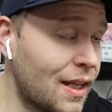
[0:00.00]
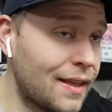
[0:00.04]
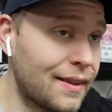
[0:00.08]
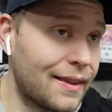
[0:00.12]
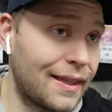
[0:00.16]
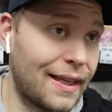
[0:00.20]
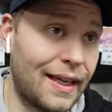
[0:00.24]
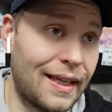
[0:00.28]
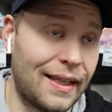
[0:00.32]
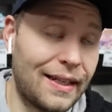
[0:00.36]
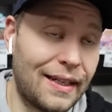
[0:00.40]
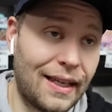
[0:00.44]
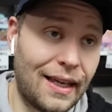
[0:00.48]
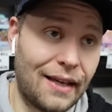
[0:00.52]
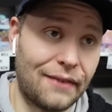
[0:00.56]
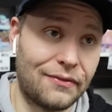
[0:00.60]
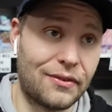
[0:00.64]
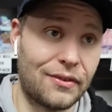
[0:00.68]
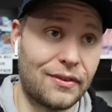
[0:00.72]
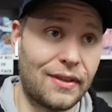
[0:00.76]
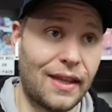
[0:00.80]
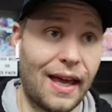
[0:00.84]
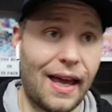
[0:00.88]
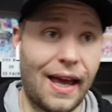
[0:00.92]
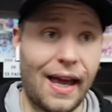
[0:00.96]
Then
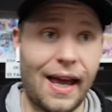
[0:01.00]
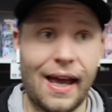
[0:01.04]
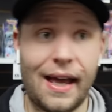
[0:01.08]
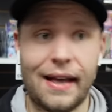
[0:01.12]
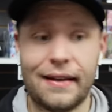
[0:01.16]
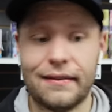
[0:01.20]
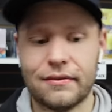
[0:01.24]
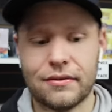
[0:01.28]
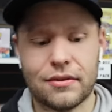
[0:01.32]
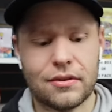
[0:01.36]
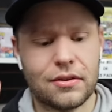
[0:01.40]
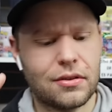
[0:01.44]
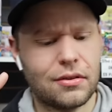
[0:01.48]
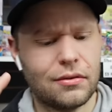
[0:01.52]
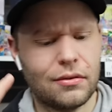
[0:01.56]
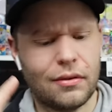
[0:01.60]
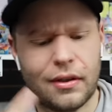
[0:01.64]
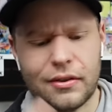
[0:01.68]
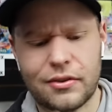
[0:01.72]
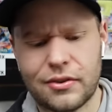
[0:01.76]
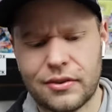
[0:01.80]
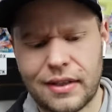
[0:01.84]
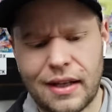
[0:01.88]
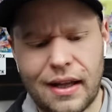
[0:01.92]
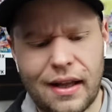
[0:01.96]
after that,
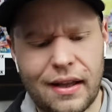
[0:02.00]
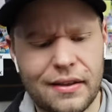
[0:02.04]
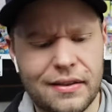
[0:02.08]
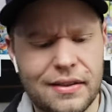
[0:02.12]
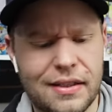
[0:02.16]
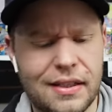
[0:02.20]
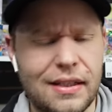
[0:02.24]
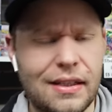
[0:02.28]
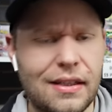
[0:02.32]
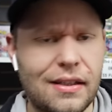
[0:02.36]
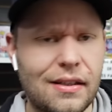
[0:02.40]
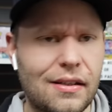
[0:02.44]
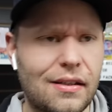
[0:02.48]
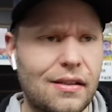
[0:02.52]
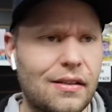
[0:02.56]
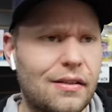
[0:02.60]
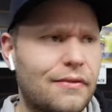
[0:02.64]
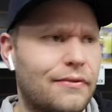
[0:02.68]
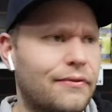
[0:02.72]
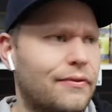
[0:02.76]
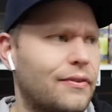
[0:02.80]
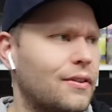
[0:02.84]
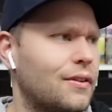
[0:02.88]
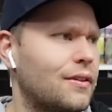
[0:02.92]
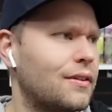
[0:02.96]
$200 here
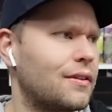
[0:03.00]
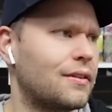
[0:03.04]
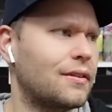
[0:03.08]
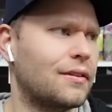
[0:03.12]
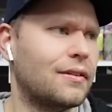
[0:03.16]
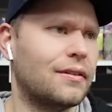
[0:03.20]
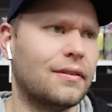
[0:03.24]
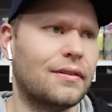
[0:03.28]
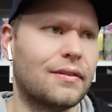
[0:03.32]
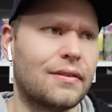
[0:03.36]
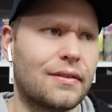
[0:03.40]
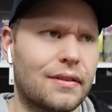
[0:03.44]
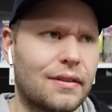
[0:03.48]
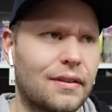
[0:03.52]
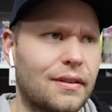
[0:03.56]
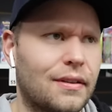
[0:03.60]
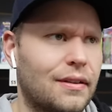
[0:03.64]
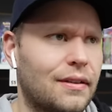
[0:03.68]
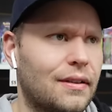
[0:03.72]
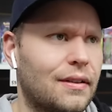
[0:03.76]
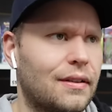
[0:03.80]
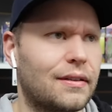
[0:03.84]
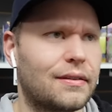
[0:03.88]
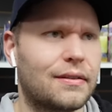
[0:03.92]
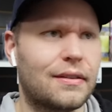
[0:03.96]
for
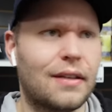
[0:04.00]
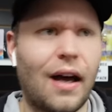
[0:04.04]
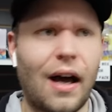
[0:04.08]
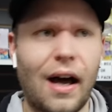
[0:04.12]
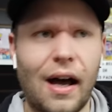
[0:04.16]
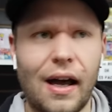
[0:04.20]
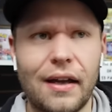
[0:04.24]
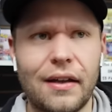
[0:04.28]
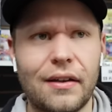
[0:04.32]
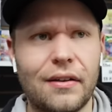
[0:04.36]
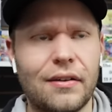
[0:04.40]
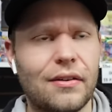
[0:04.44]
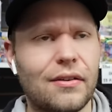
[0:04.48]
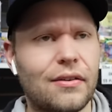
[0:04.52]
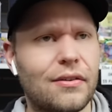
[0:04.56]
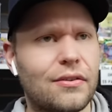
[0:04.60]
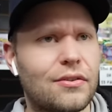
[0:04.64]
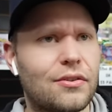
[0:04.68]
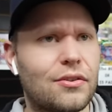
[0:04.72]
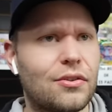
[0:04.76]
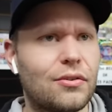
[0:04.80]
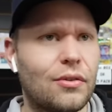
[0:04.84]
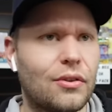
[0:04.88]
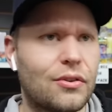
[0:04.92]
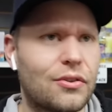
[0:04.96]
the tiles,
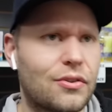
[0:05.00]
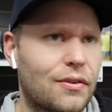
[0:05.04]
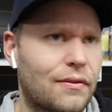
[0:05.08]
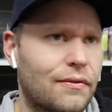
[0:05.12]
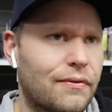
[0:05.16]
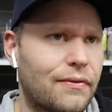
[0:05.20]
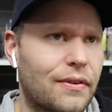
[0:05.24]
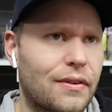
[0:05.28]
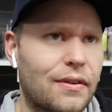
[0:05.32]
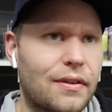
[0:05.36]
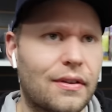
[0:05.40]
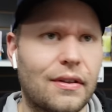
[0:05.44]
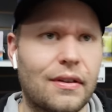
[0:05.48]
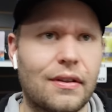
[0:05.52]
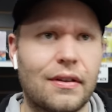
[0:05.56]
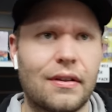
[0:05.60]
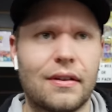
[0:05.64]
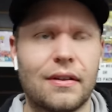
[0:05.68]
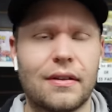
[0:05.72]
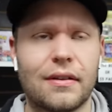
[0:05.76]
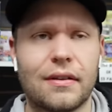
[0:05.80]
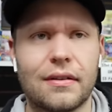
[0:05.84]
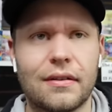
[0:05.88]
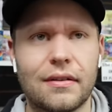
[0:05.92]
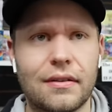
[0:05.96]
$200 for
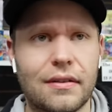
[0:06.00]
the